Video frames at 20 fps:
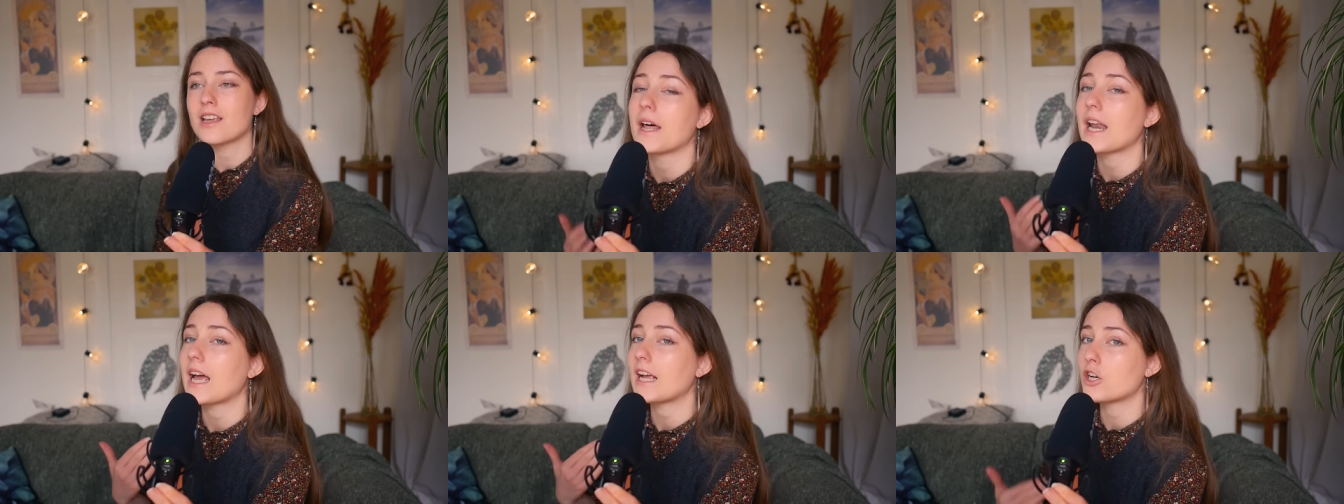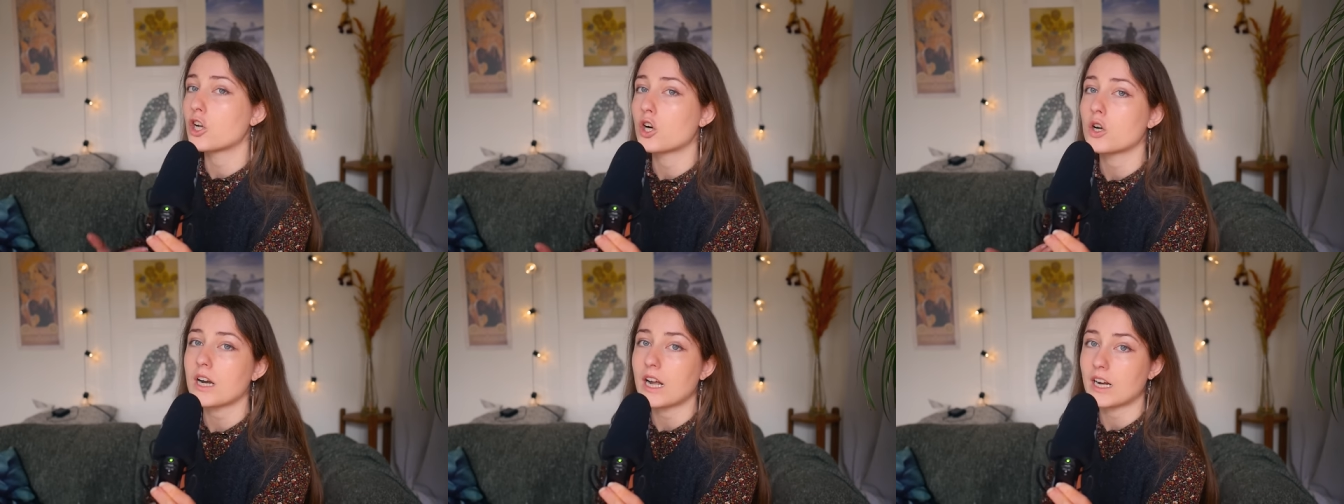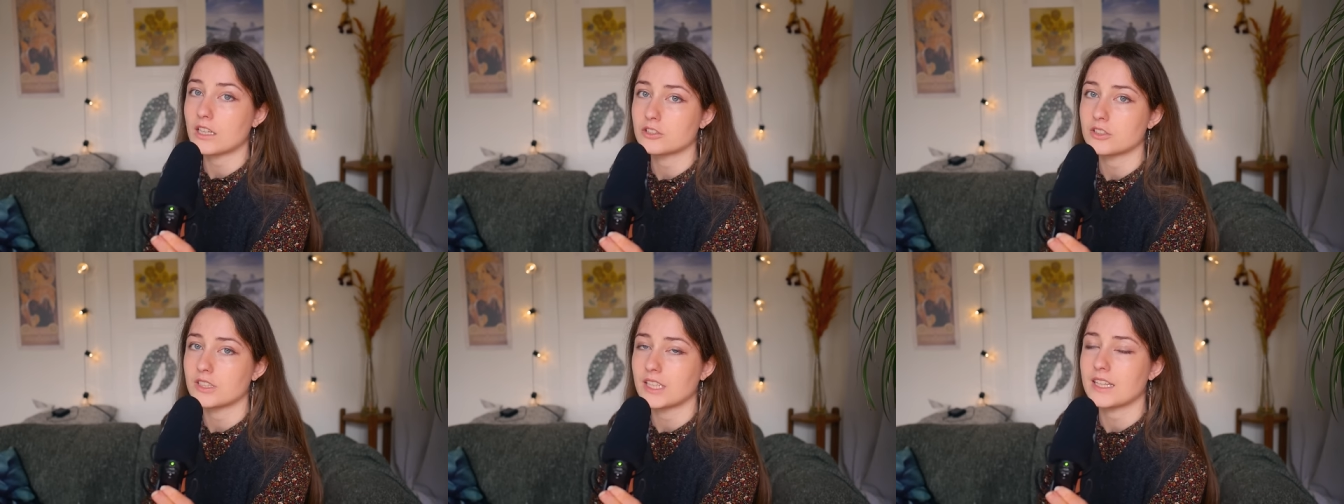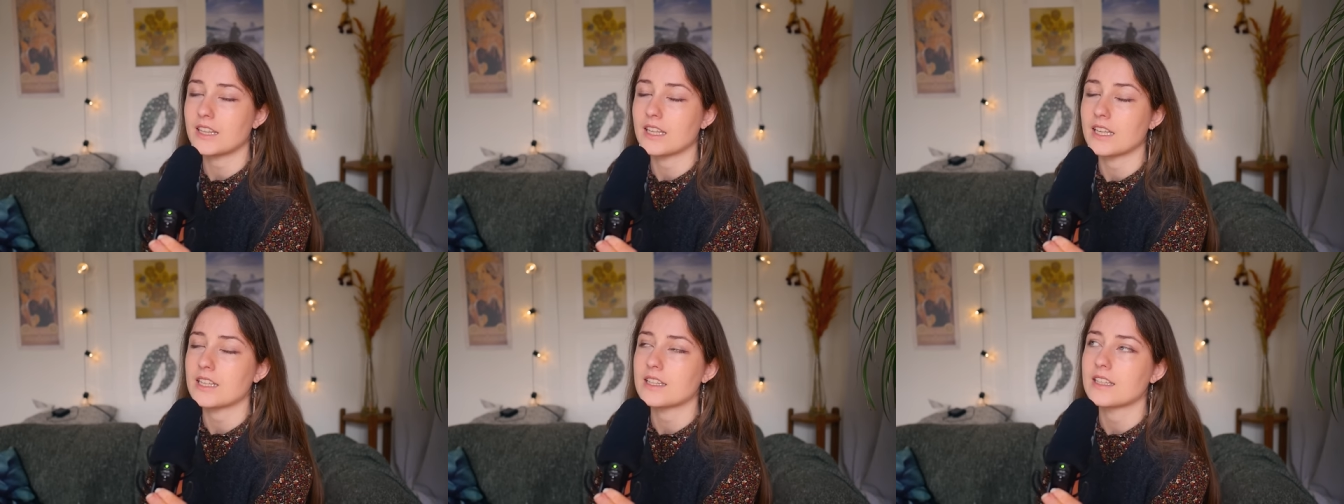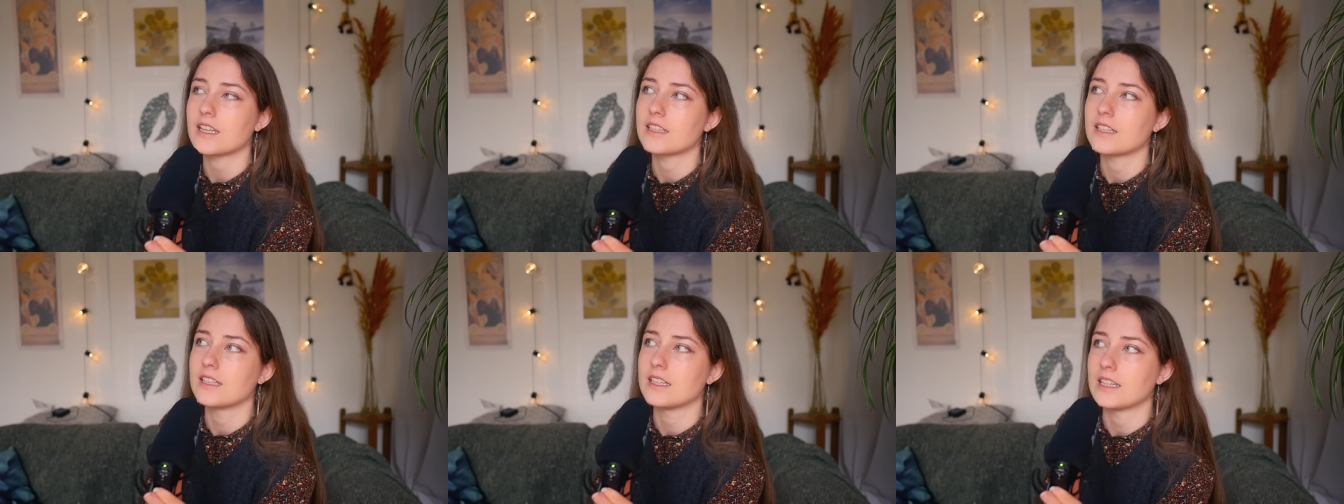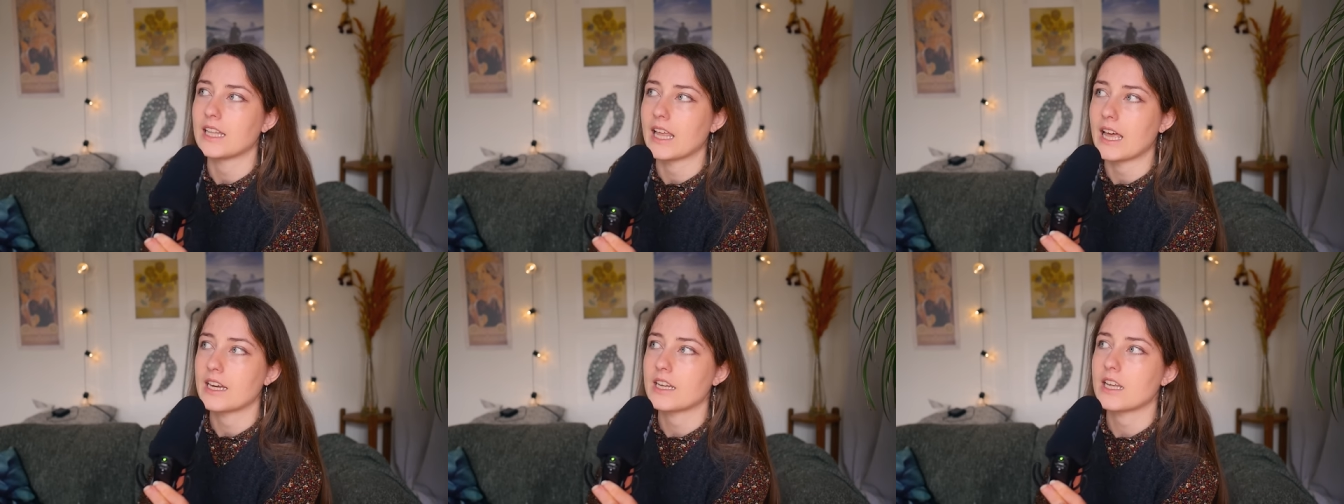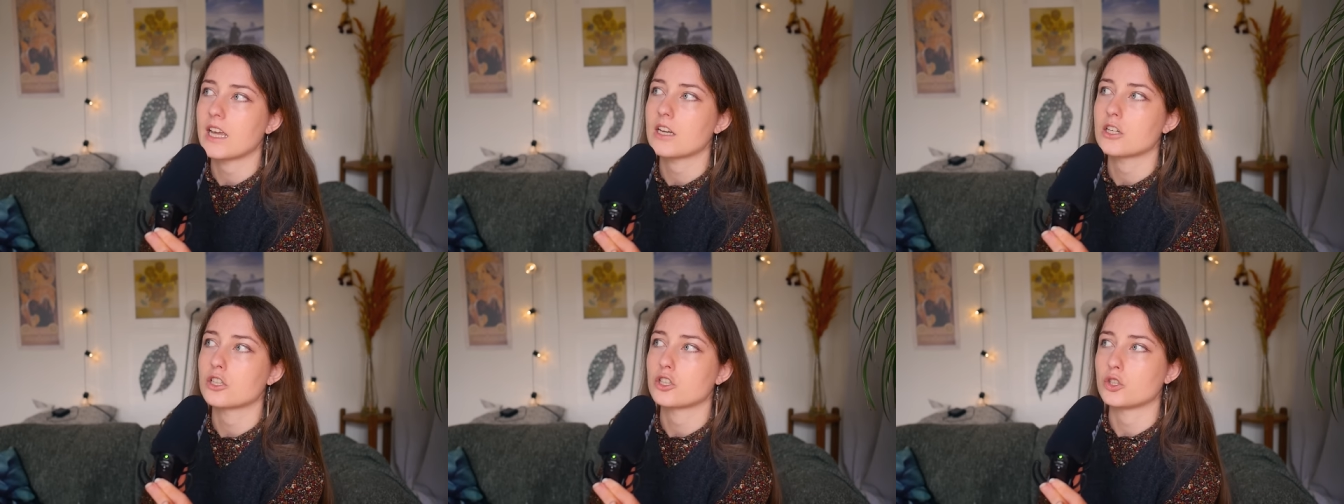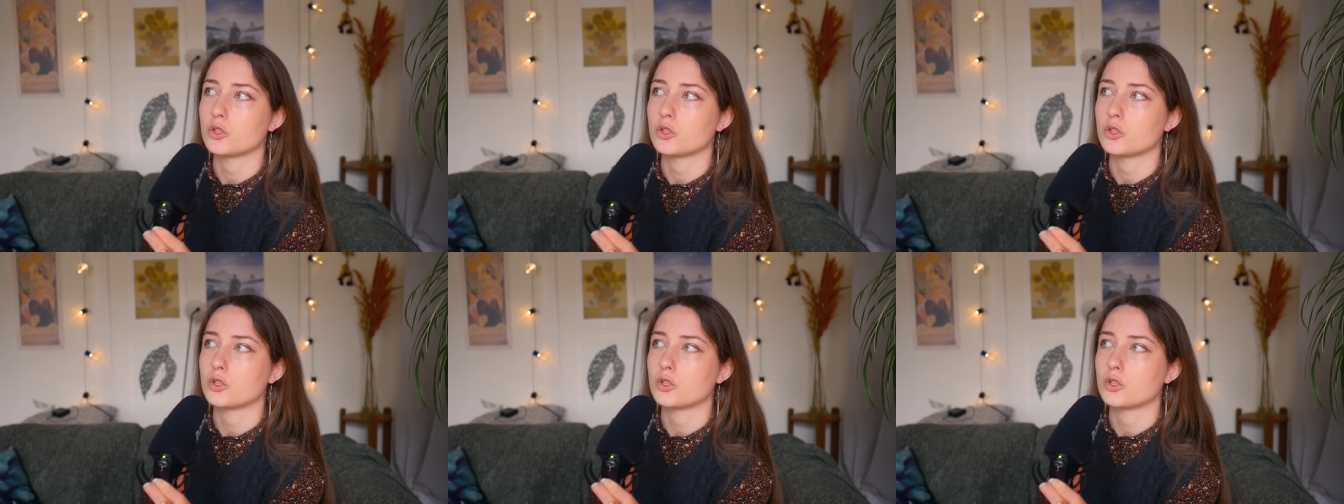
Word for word: But I don't actually think that gladiator